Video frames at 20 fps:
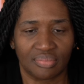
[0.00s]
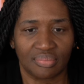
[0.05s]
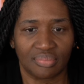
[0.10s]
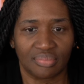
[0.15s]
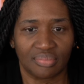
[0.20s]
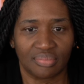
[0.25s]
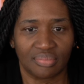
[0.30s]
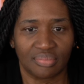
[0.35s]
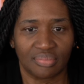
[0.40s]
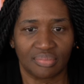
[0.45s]

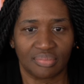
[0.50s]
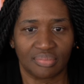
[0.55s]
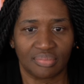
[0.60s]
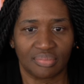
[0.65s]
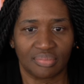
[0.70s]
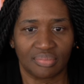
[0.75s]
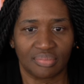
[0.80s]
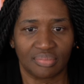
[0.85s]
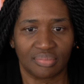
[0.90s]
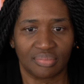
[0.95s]
maybe
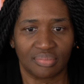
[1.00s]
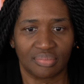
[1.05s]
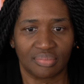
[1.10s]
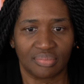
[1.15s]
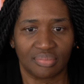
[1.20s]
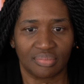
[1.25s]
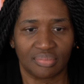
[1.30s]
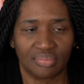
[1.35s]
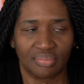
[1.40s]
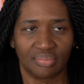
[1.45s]
someday.
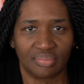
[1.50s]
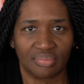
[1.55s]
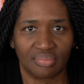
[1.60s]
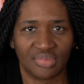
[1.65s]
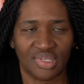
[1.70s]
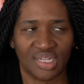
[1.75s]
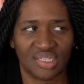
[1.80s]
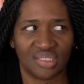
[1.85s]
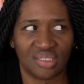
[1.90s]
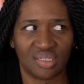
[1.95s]

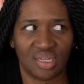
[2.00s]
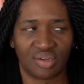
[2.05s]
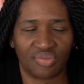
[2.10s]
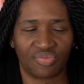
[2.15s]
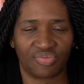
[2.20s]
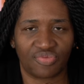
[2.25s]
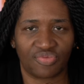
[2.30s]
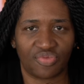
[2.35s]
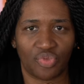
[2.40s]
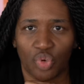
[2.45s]
That's
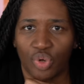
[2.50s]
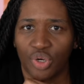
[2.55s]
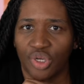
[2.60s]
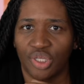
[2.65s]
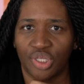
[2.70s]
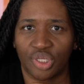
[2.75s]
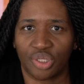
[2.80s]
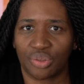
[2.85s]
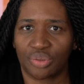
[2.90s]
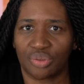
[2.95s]
not for
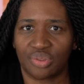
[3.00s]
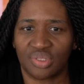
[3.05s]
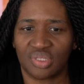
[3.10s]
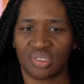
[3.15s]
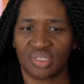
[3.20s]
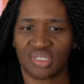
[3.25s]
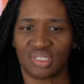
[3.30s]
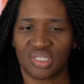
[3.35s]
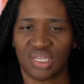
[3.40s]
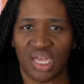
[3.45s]
you to
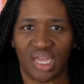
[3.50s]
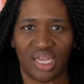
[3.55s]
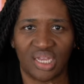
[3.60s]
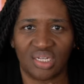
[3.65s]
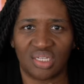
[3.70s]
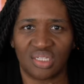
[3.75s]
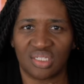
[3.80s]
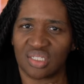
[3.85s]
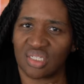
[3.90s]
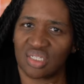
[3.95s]

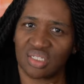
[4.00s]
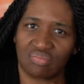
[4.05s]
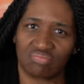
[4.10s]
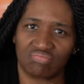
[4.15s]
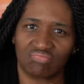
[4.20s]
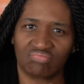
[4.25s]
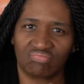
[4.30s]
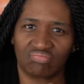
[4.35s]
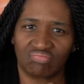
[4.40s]
decide, is it?